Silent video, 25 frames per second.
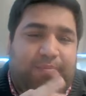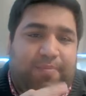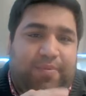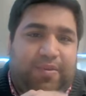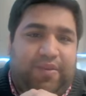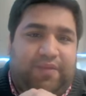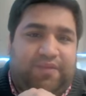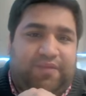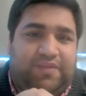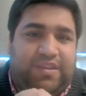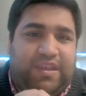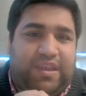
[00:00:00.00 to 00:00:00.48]

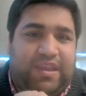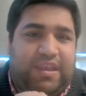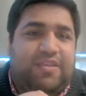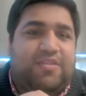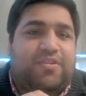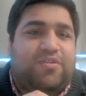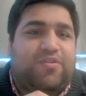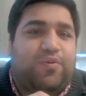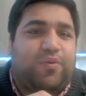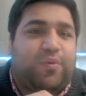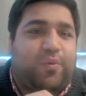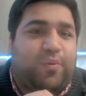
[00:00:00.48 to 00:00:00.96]
couple of
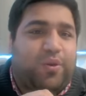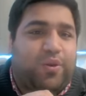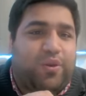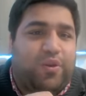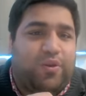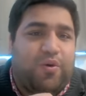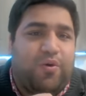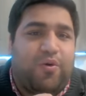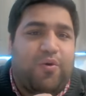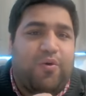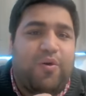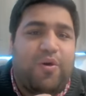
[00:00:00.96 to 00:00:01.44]
days, you
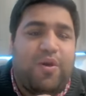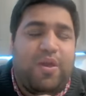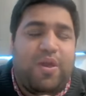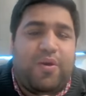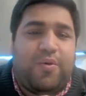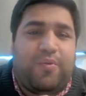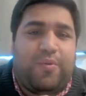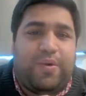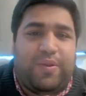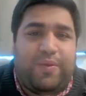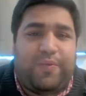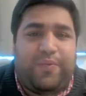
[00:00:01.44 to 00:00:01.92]
would know
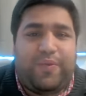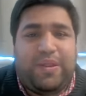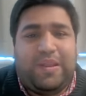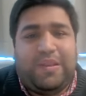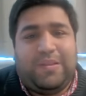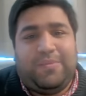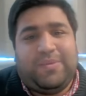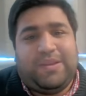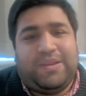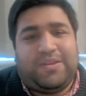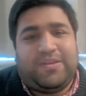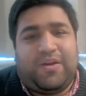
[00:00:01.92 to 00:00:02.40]
what
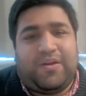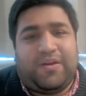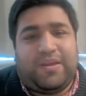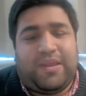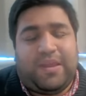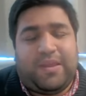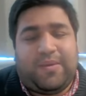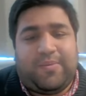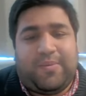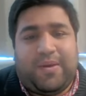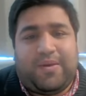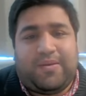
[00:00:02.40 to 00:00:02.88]
we'll be
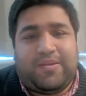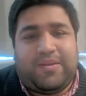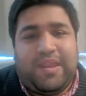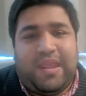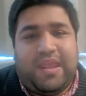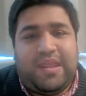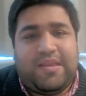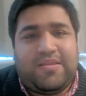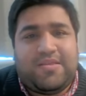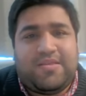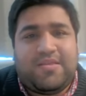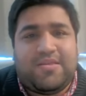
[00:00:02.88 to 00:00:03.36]
talking about
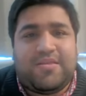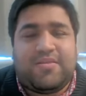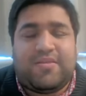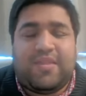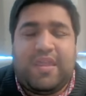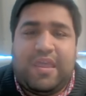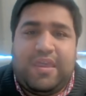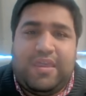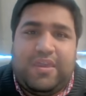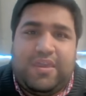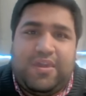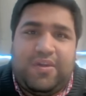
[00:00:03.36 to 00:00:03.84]
next. So,
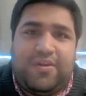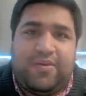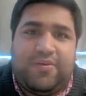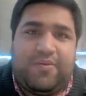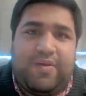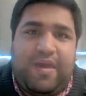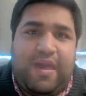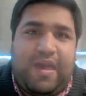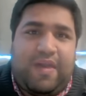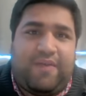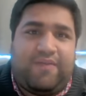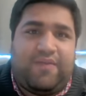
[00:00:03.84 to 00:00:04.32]
thank
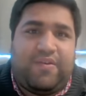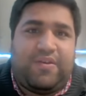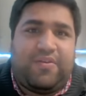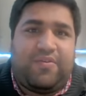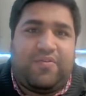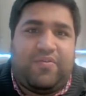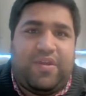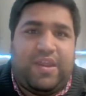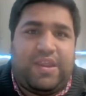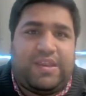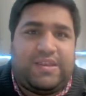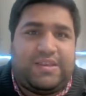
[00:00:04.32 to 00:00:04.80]
you. Have a
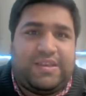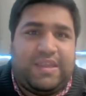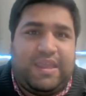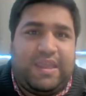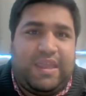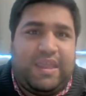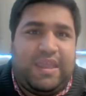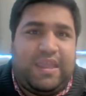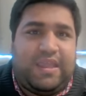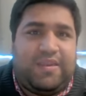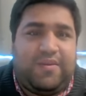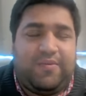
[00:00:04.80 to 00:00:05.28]
great
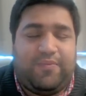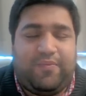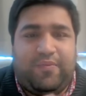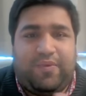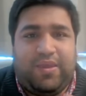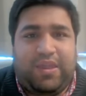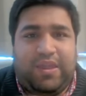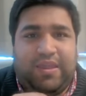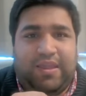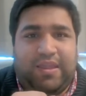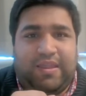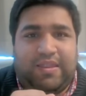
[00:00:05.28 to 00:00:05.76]
day and
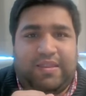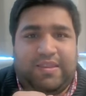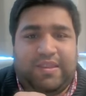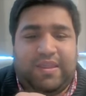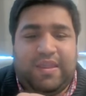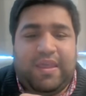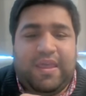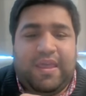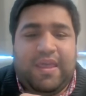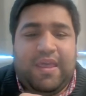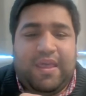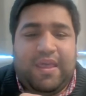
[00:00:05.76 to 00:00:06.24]
weekend.